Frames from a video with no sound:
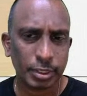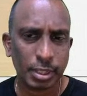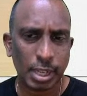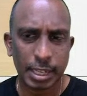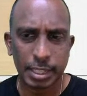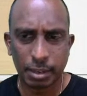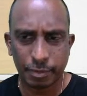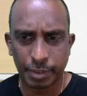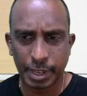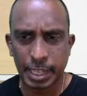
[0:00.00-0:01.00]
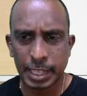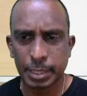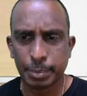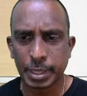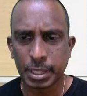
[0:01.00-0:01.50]
And they are very
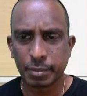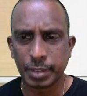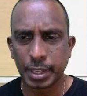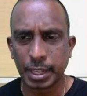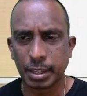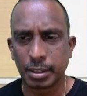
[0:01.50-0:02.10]
specific.